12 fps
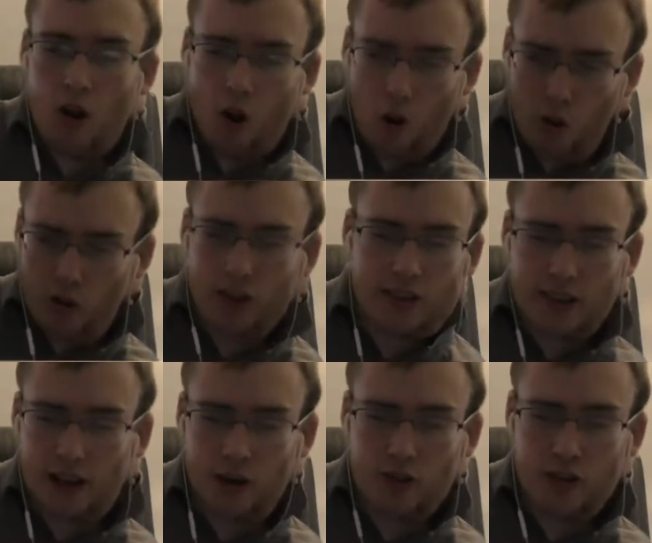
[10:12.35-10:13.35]
holding
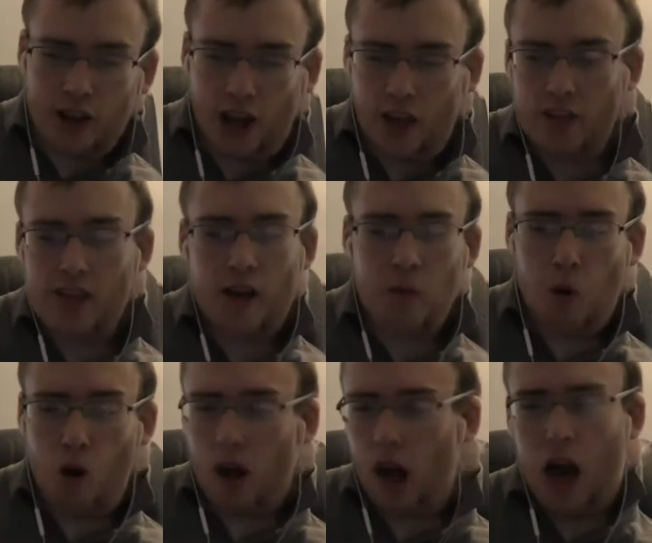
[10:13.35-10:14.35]
Thanos in hand as they
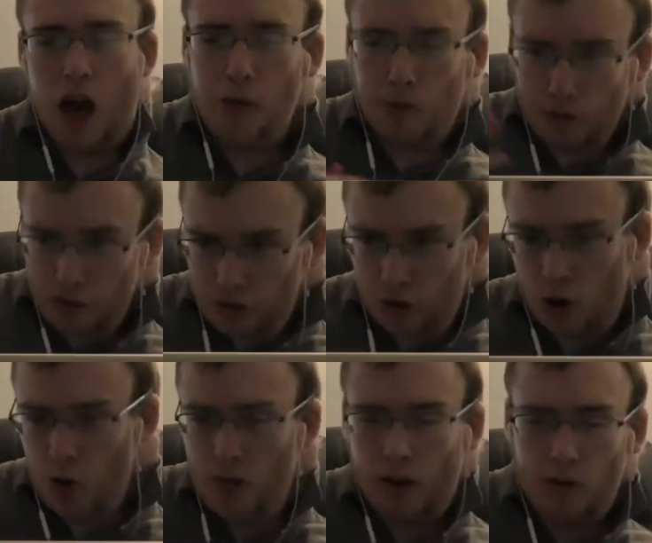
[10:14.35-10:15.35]
walk. I would
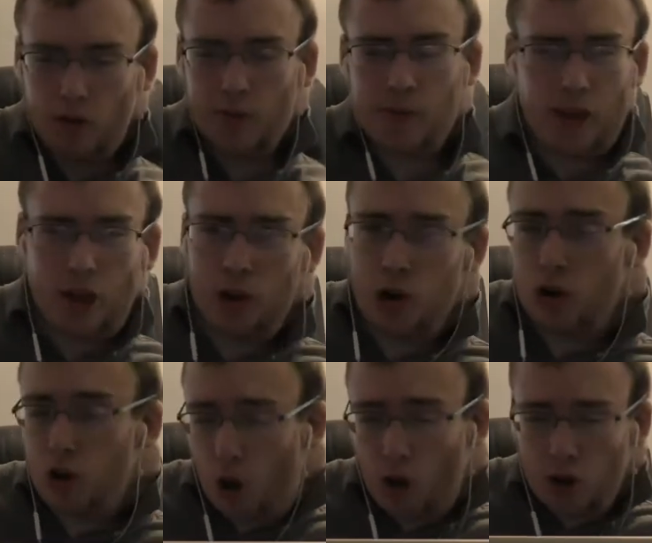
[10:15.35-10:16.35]
assume that's one of his other
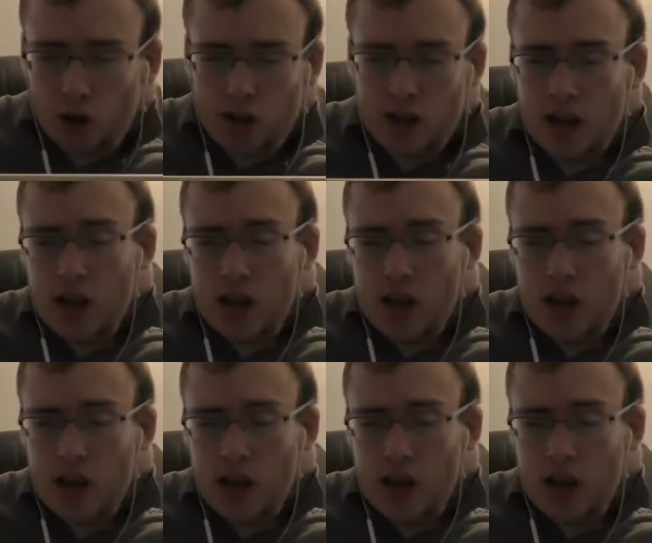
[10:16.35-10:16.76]
daughters.